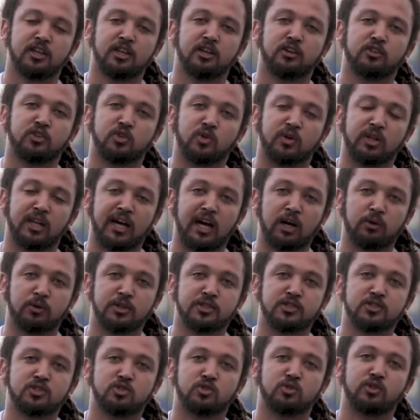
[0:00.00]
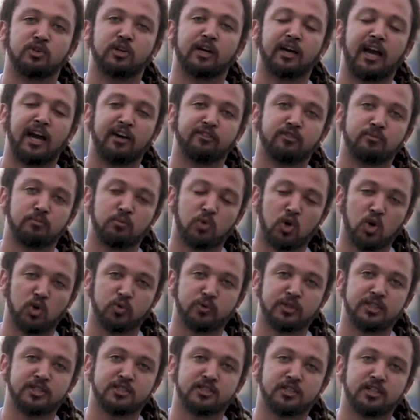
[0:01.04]
to allow us to have more
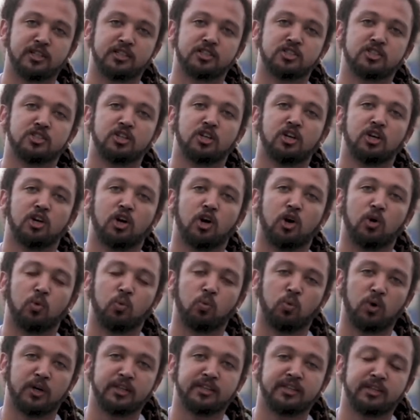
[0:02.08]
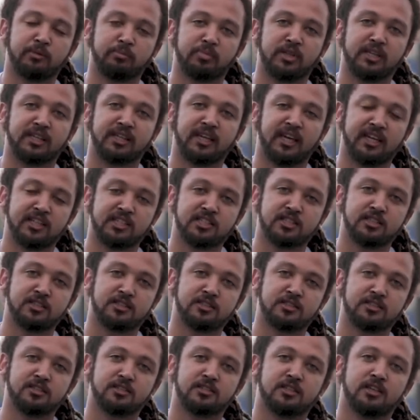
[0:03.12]
research on what the
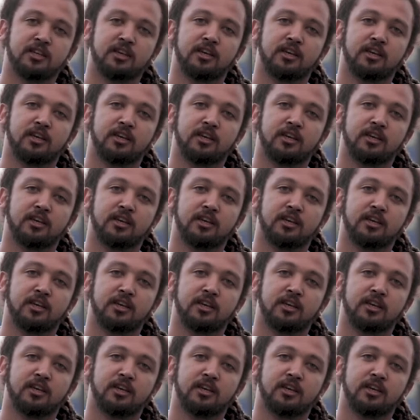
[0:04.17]
implications